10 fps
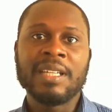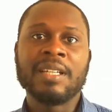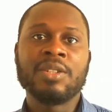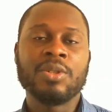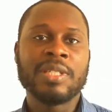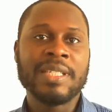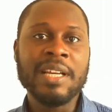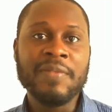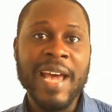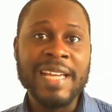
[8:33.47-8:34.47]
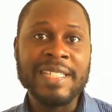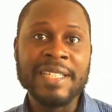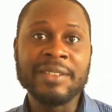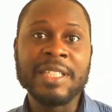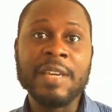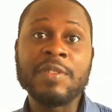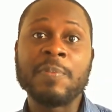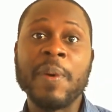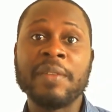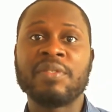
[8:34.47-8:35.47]
gives
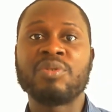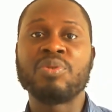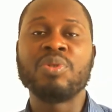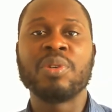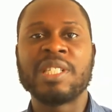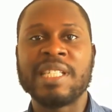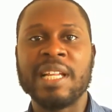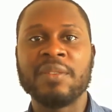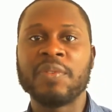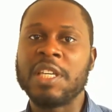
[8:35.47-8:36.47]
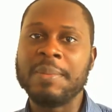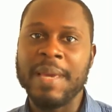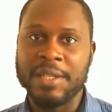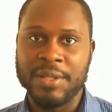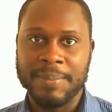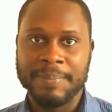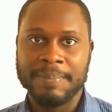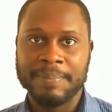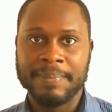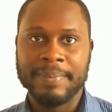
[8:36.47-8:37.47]
birth to your self-image.
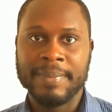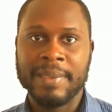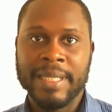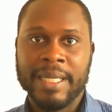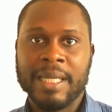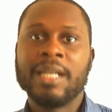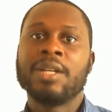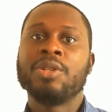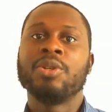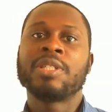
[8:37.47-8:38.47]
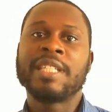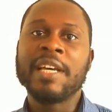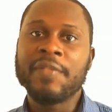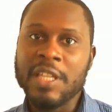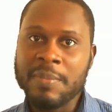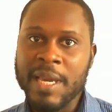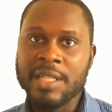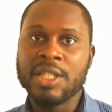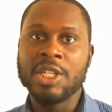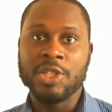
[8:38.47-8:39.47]
Your
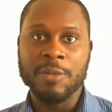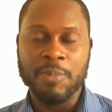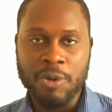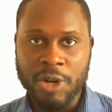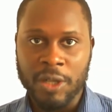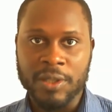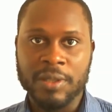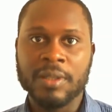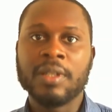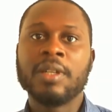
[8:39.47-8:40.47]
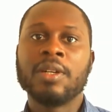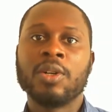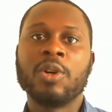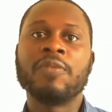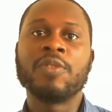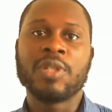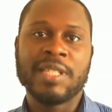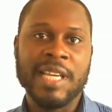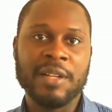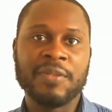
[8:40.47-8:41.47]
self-image is a product of your
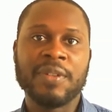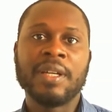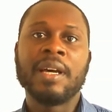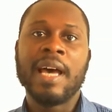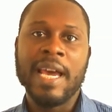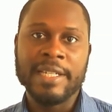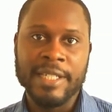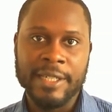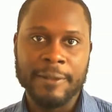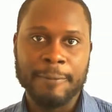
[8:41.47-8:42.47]
self-ideal.